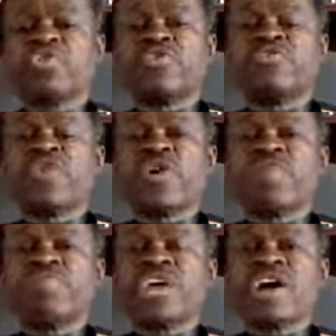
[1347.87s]
to
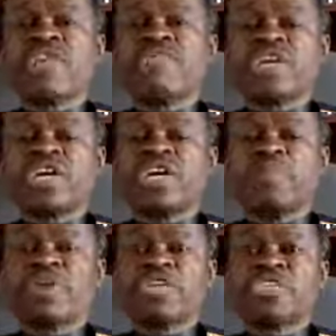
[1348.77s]
form the African
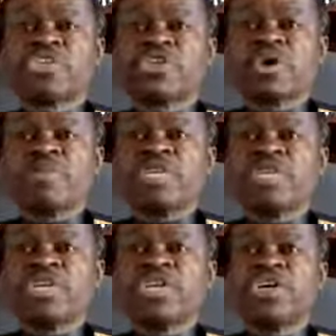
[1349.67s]
Liberation
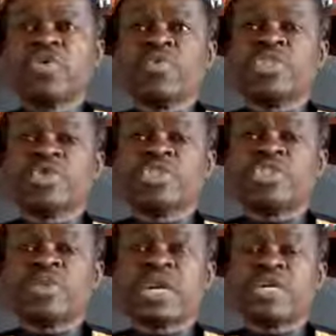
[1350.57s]
Committee, which was
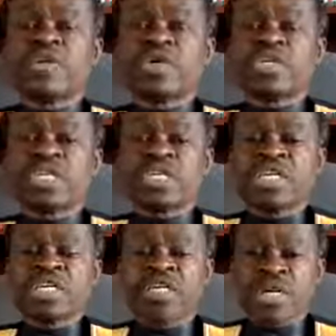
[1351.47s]
to be headquartered
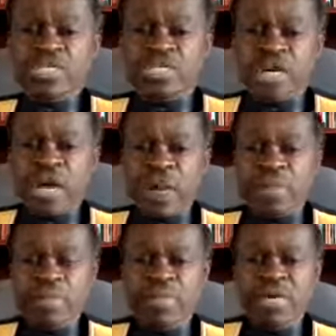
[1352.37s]
in Dar es
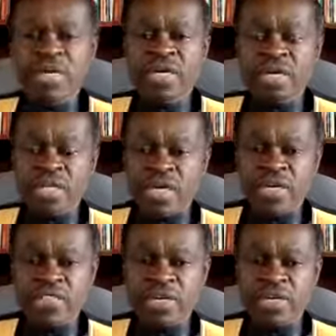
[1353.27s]
Salaam in
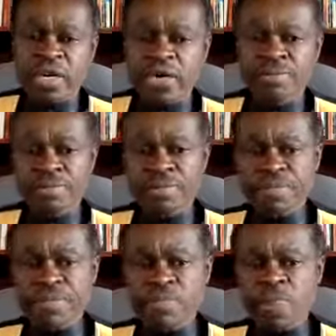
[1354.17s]
Tanzania.
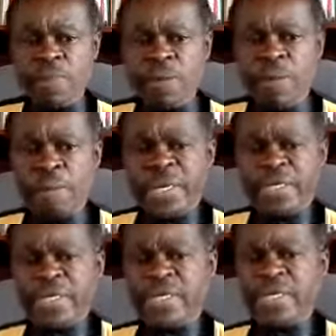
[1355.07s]

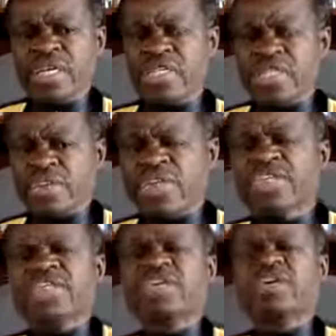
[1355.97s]
But it is
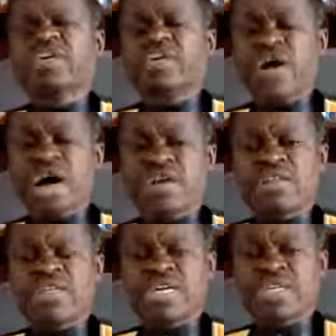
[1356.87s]
critical
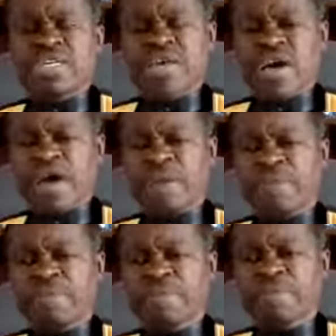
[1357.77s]
at that
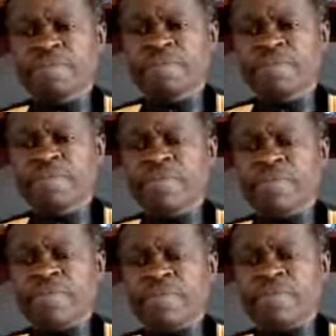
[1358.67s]
time
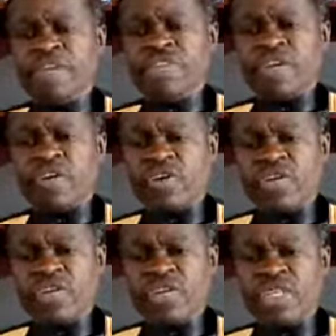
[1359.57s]
that the
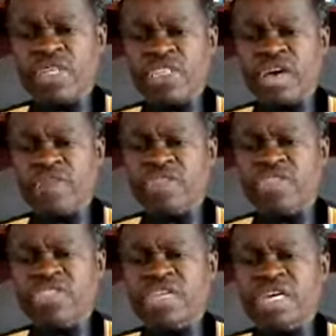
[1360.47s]
colonialists have
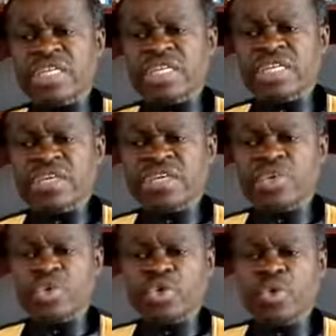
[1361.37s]
started
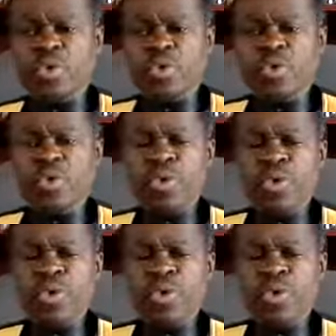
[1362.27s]
to